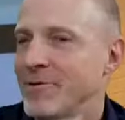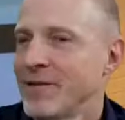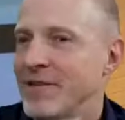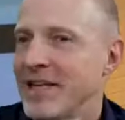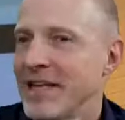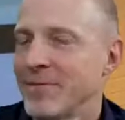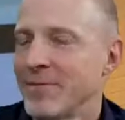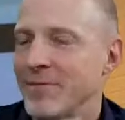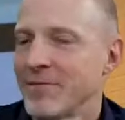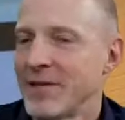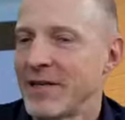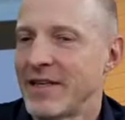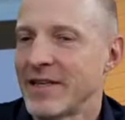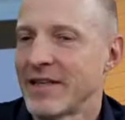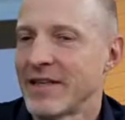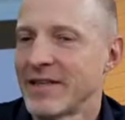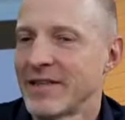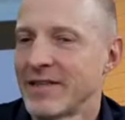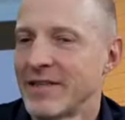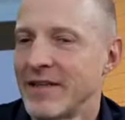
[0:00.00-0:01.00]
the name of the,
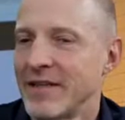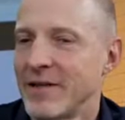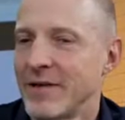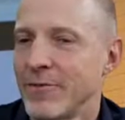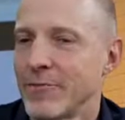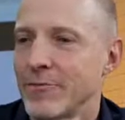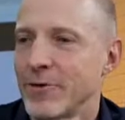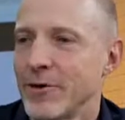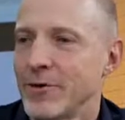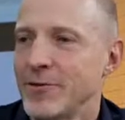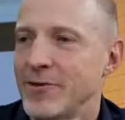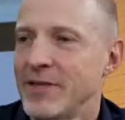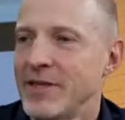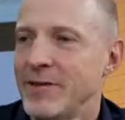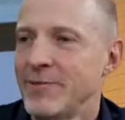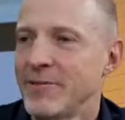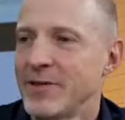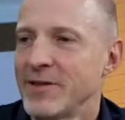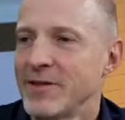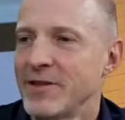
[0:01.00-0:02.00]
uh, Rosie
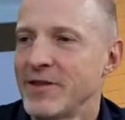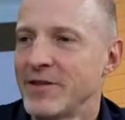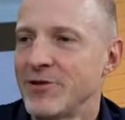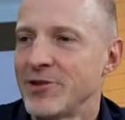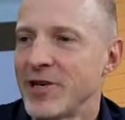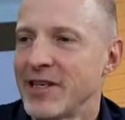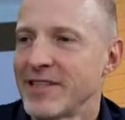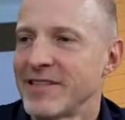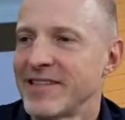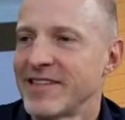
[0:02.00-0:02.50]
was the Jetsons.